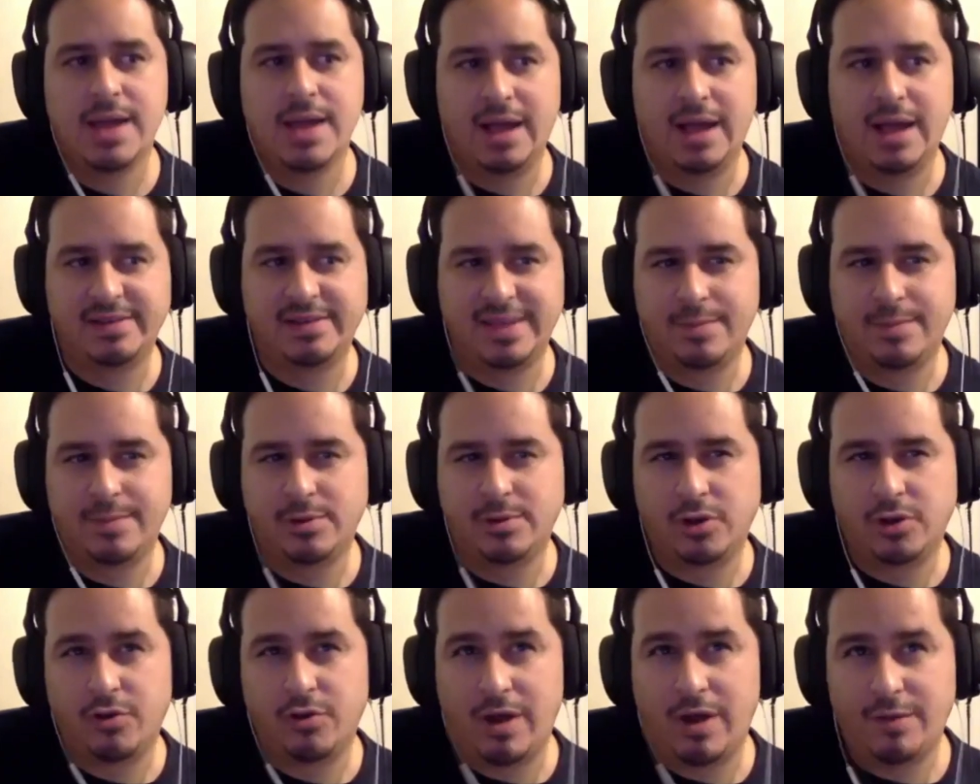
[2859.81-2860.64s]
I was able
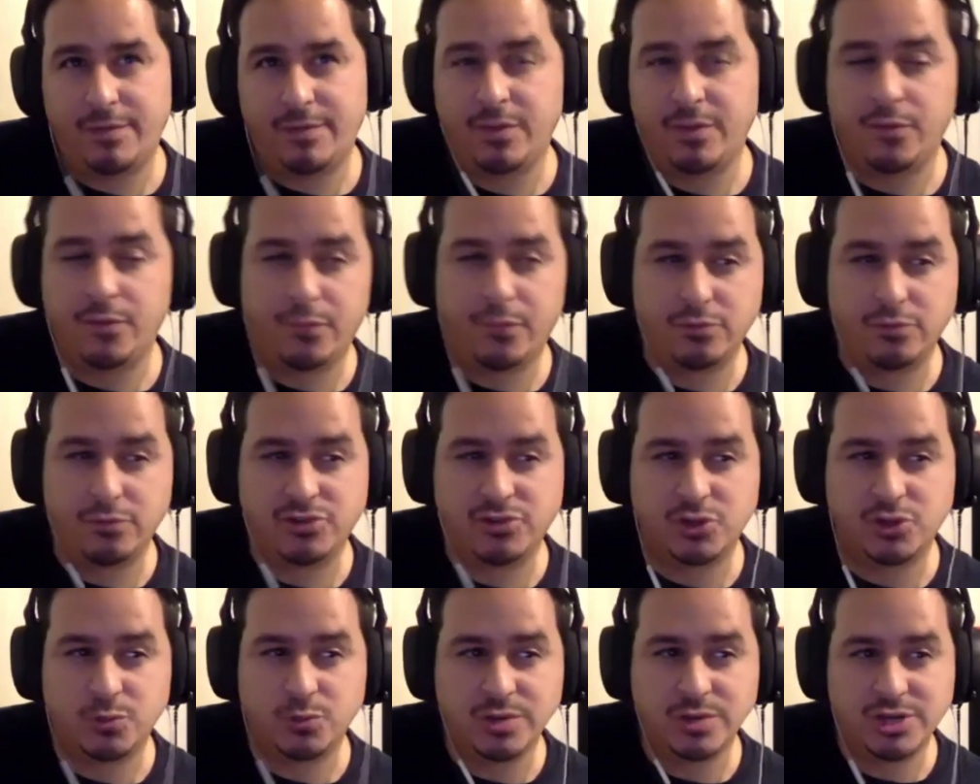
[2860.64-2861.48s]
to crowdfund the first
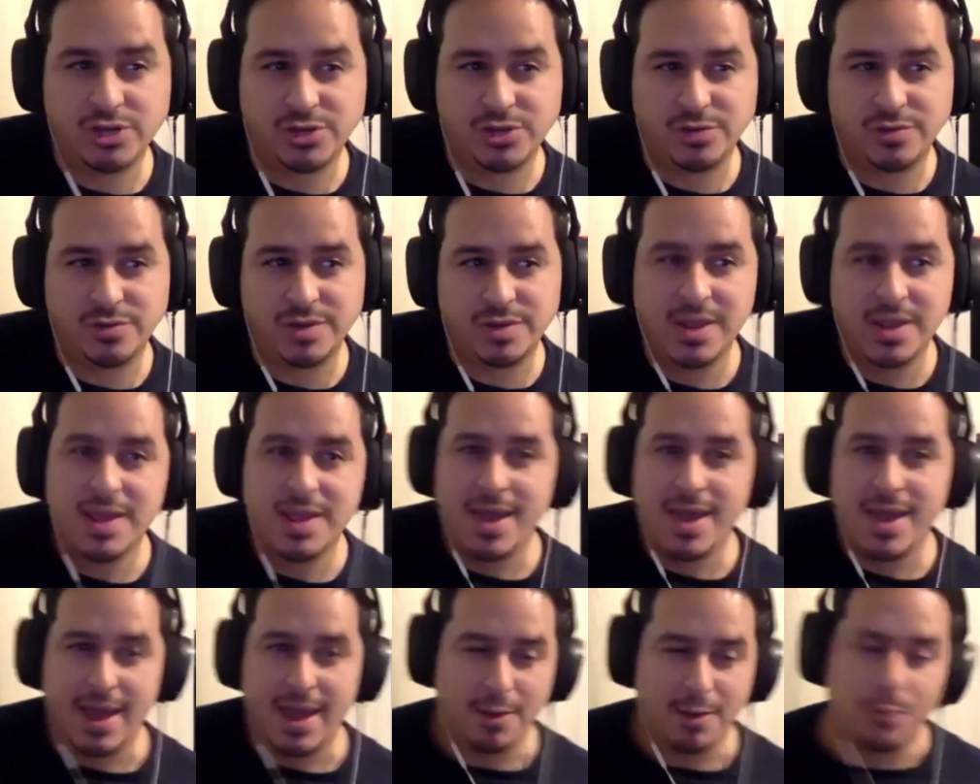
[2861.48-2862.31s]
two issues,
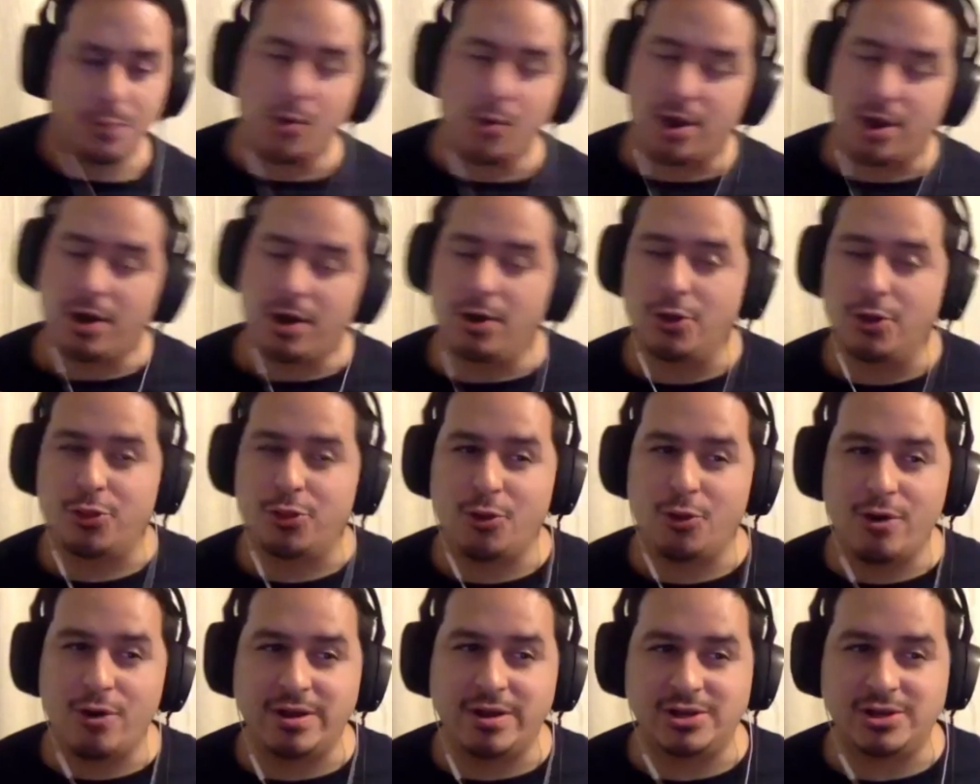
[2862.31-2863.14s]
and they're working on the
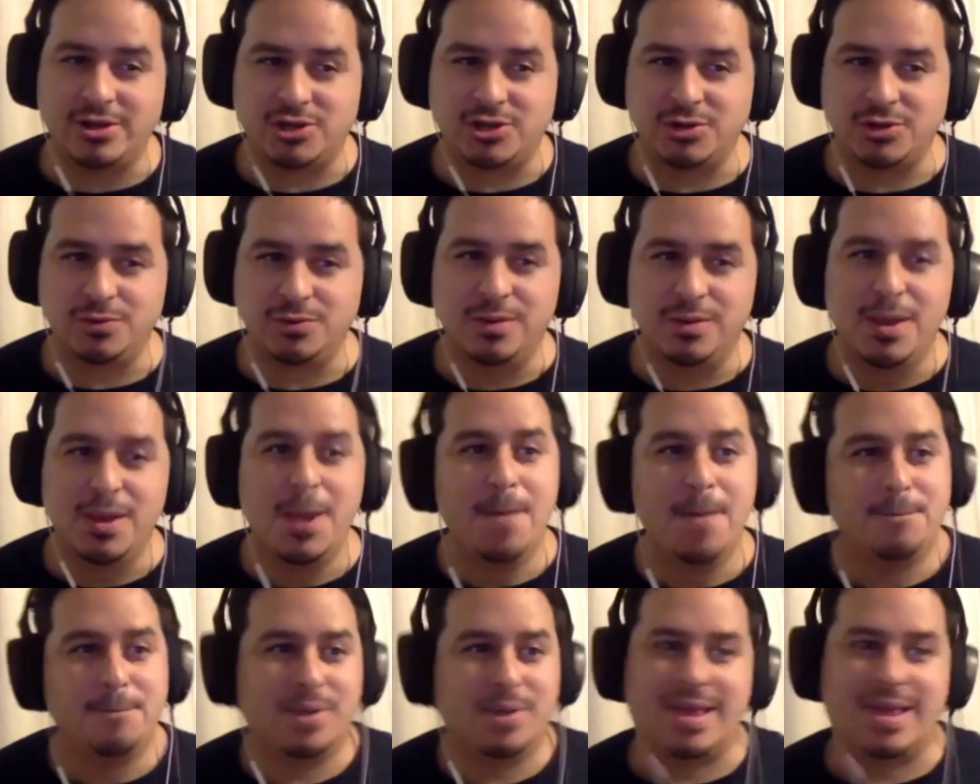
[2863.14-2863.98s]
third issue.
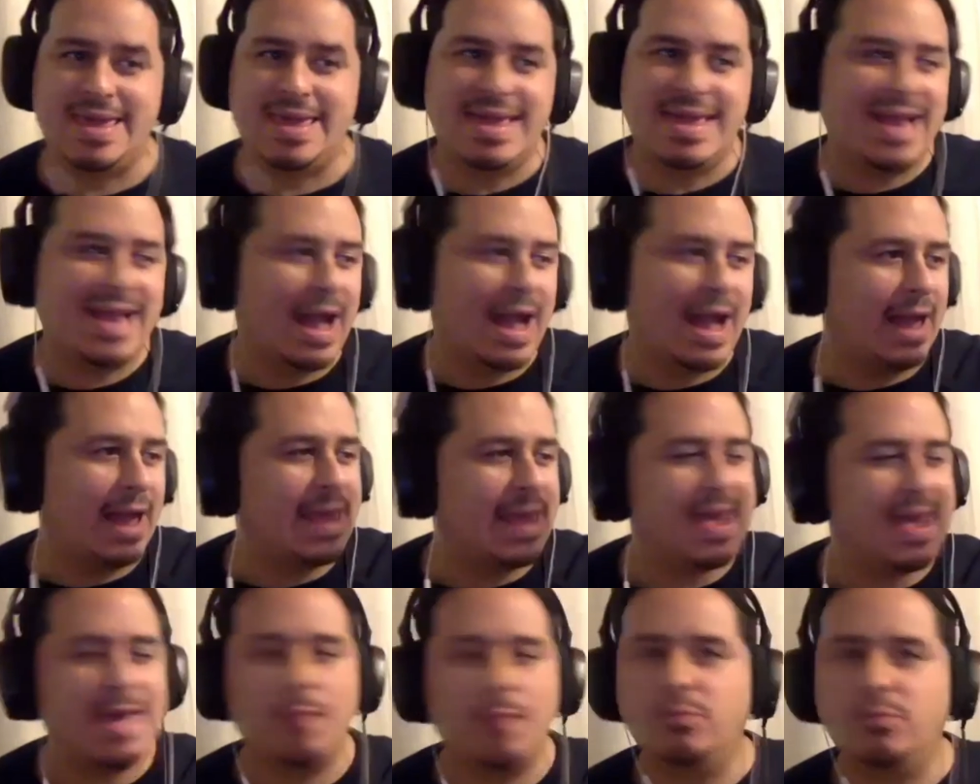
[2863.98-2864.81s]
But he got
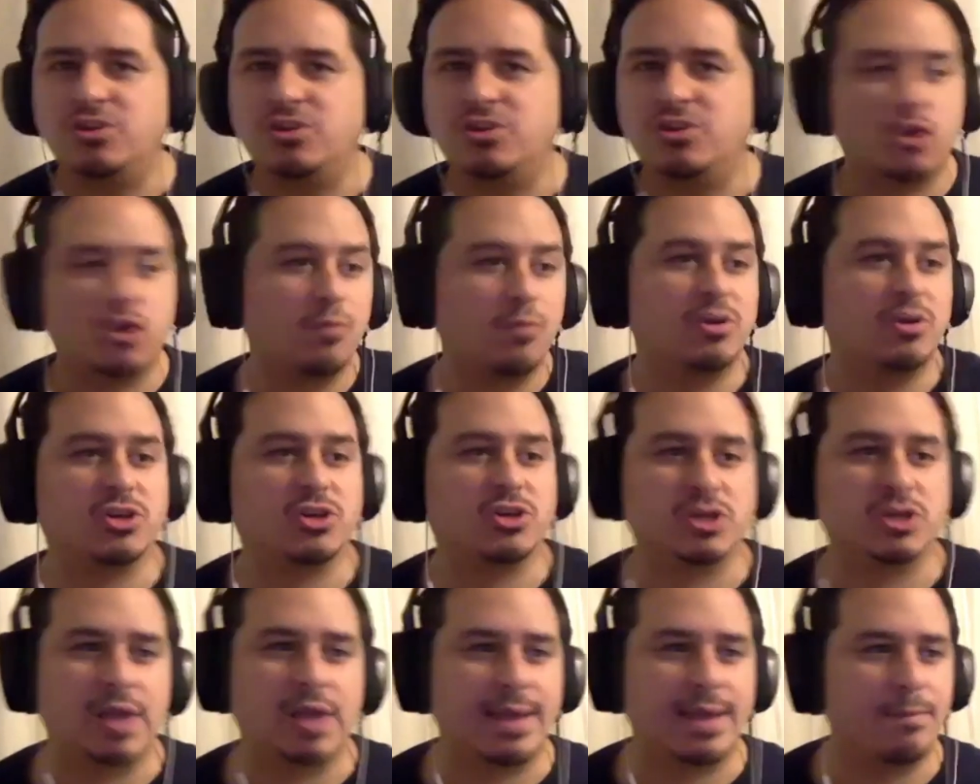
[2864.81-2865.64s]
hit with so
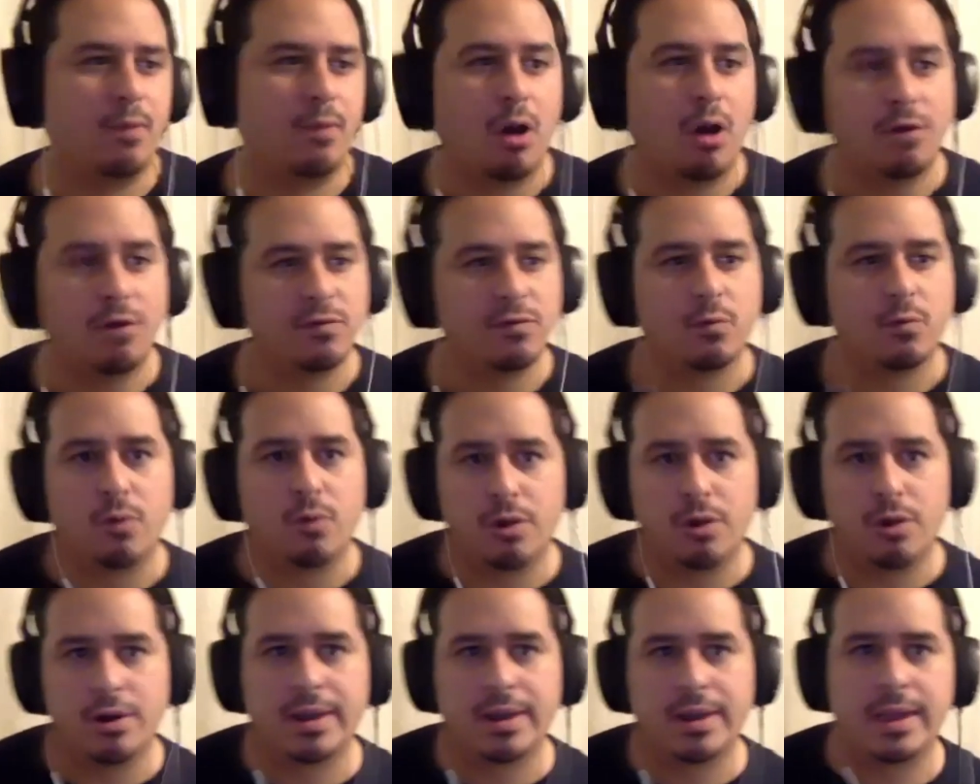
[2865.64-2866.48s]
much like Marvel work.